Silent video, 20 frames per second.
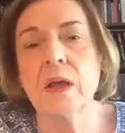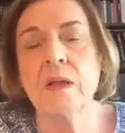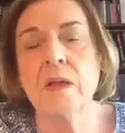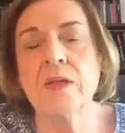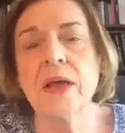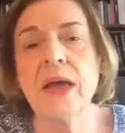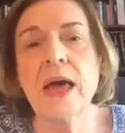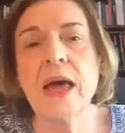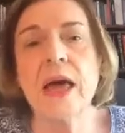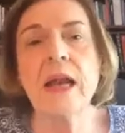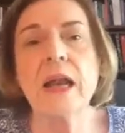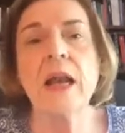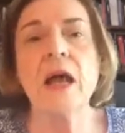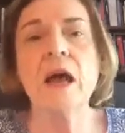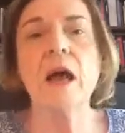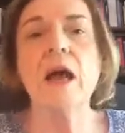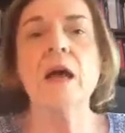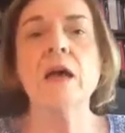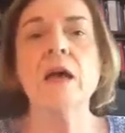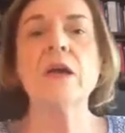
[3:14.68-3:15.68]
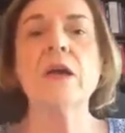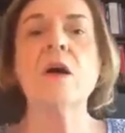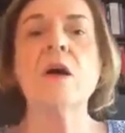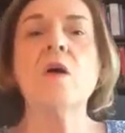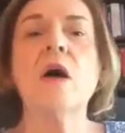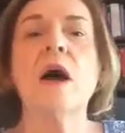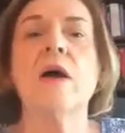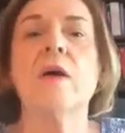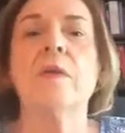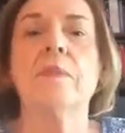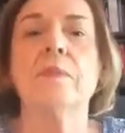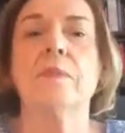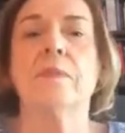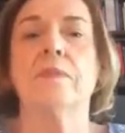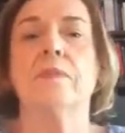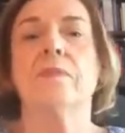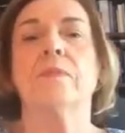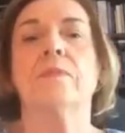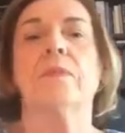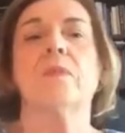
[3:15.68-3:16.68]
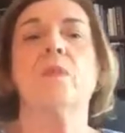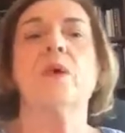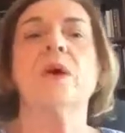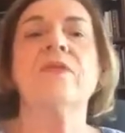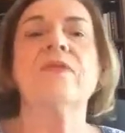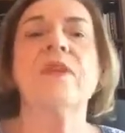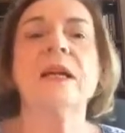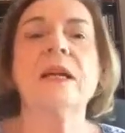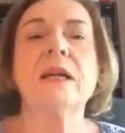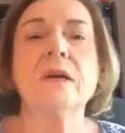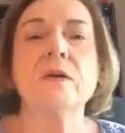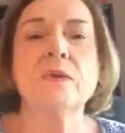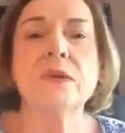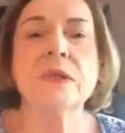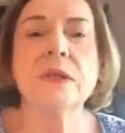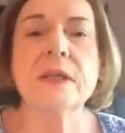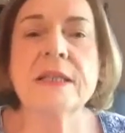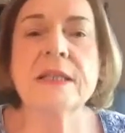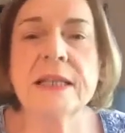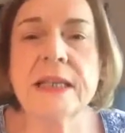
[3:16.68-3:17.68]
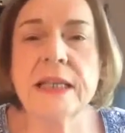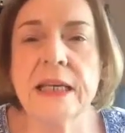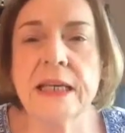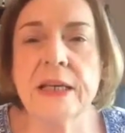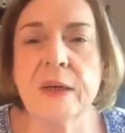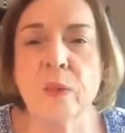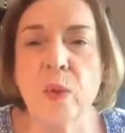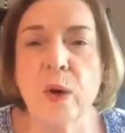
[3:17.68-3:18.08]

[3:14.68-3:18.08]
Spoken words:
That, what if I don't succeed?